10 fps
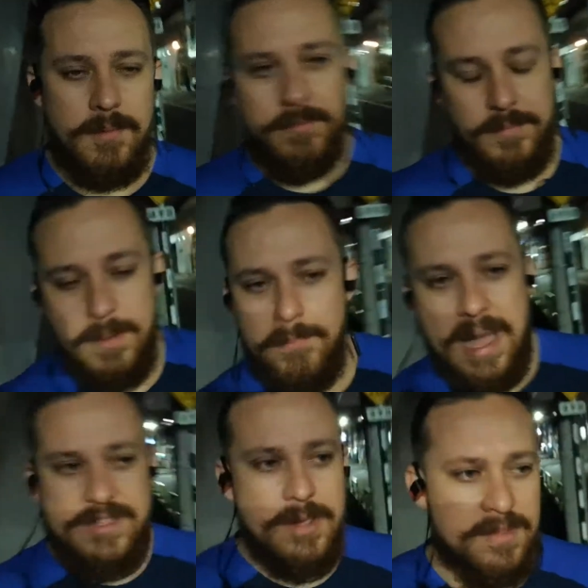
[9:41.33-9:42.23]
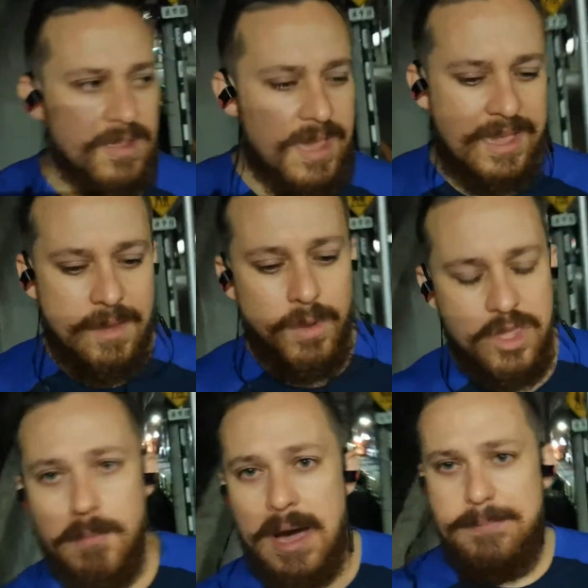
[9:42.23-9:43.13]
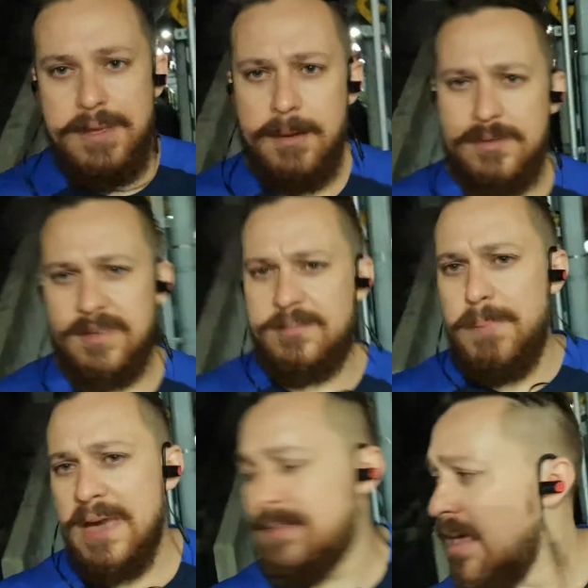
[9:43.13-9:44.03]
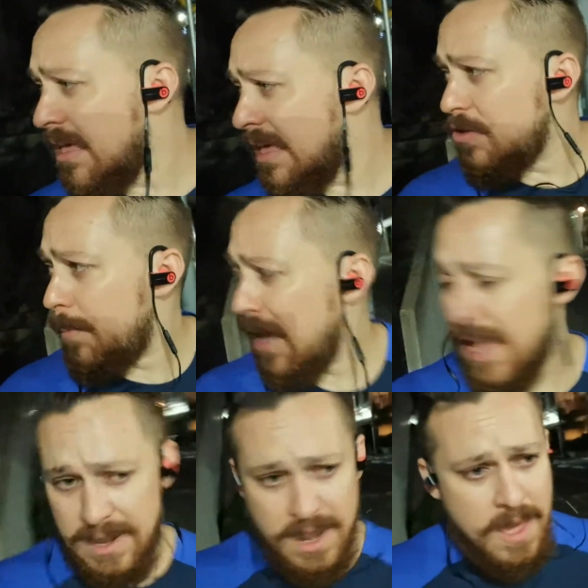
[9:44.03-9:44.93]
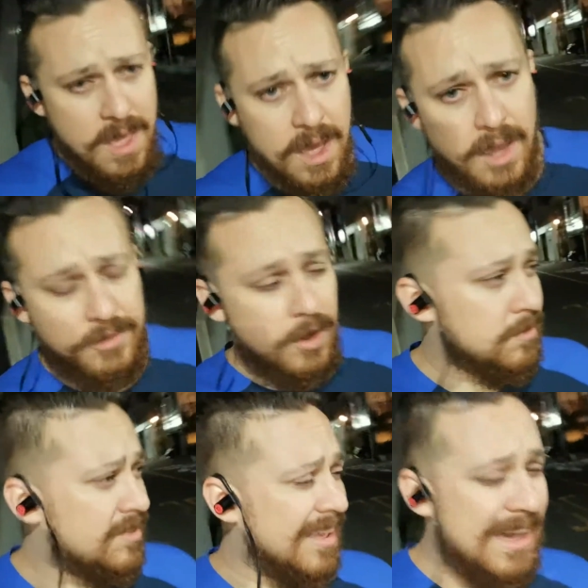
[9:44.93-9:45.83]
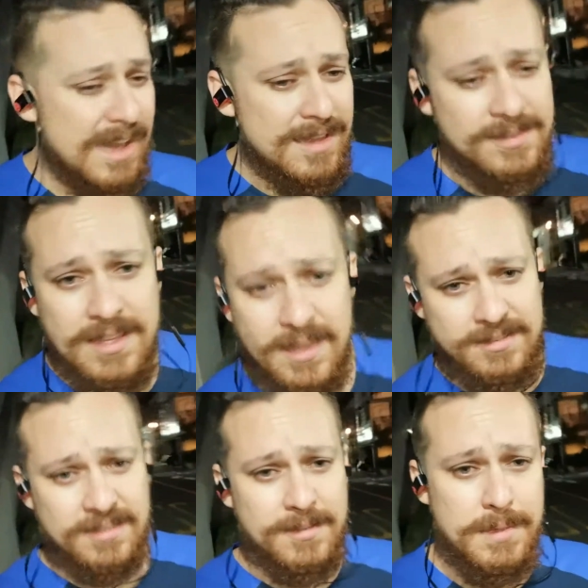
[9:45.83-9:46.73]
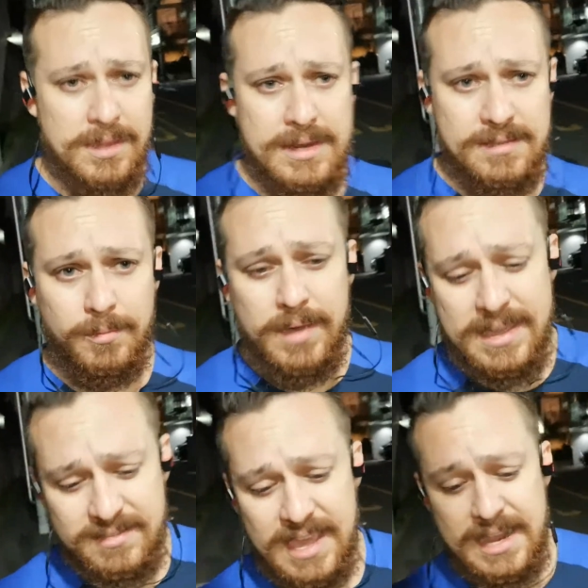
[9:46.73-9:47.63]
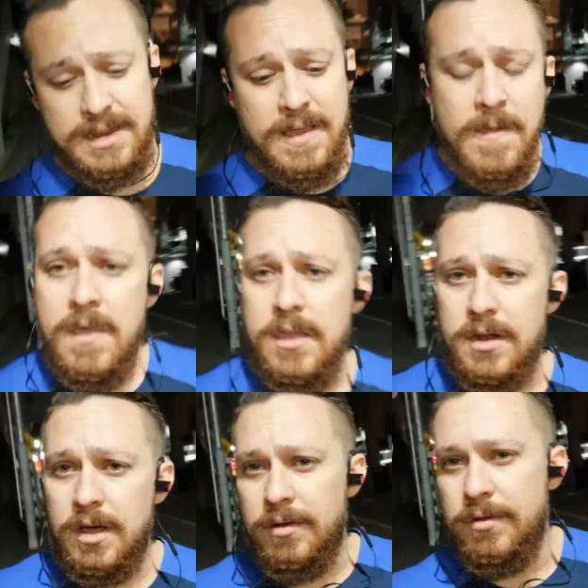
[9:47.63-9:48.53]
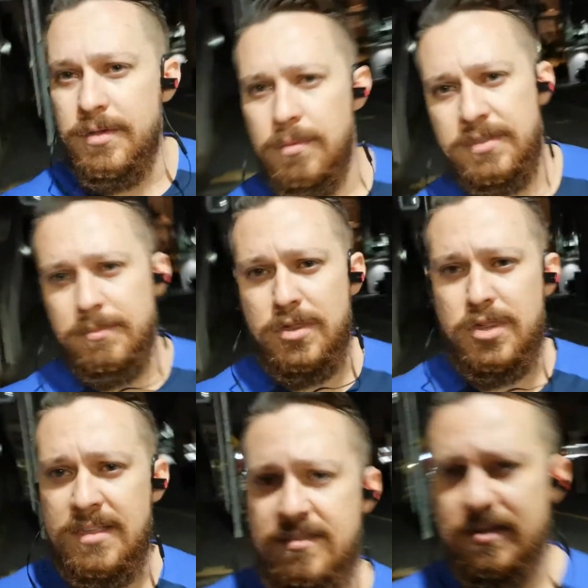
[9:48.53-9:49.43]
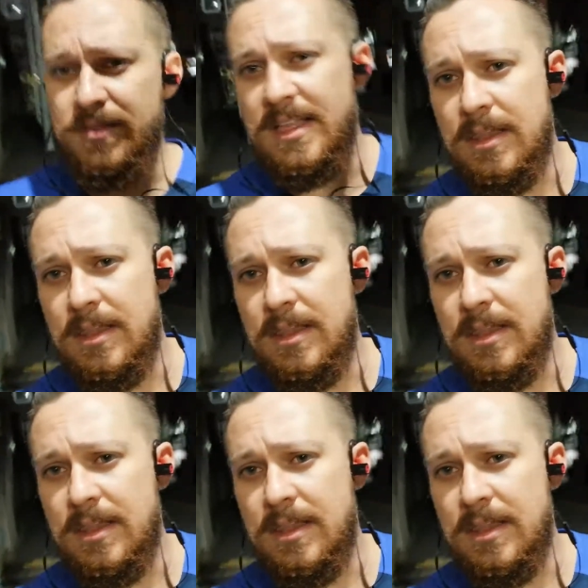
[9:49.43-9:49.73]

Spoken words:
what my gym is like and what you might be able to expect in Japan in terms of size, accessibility to weights, and you know what the machines and stuff like that